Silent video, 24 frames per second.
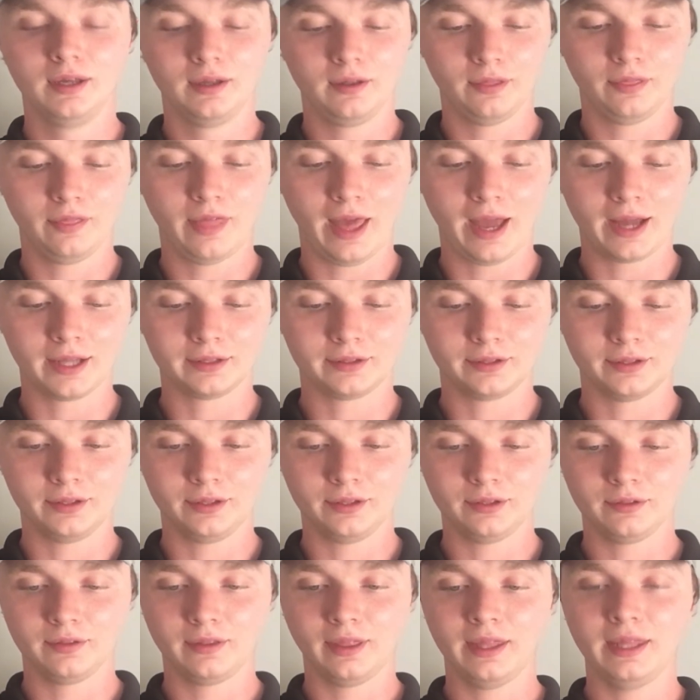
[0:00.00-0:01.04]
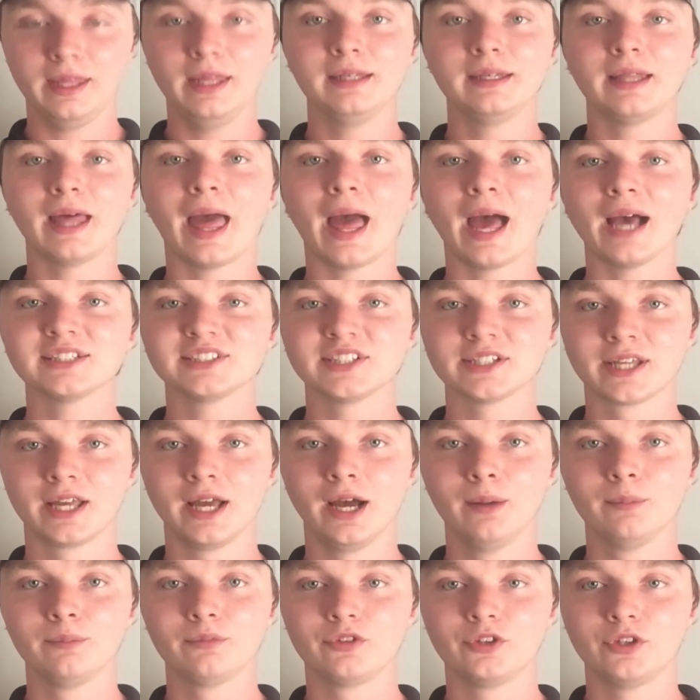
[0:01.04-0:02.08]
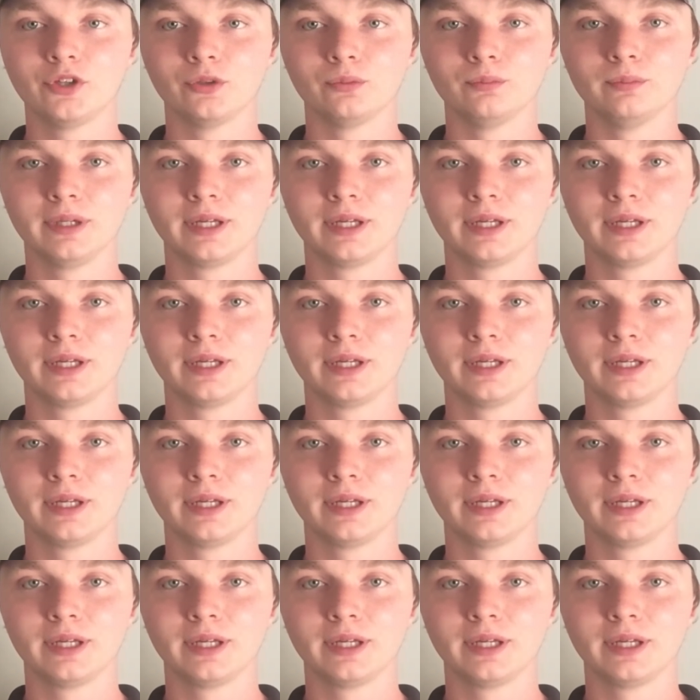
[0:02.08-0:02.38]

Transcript: that the end has to come soon,